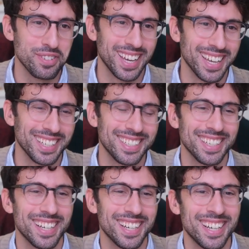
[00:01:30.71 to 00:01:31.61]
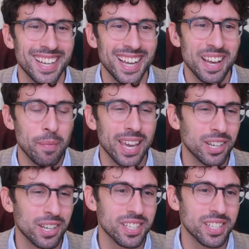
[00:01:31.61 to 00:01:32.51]
And my
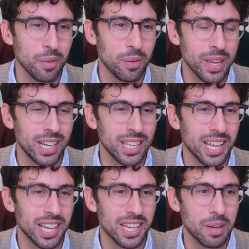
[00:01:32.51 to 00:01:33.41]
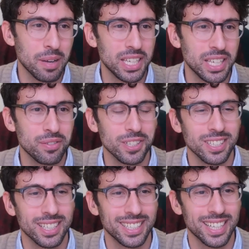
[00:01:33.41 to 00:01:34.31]
interests are mainly in medieval
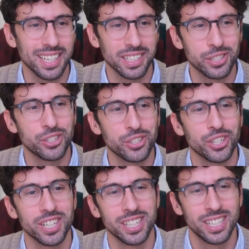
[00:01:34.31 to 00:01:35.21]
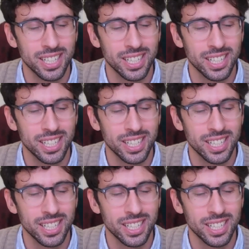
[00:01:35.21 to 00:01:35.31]
Italian literature,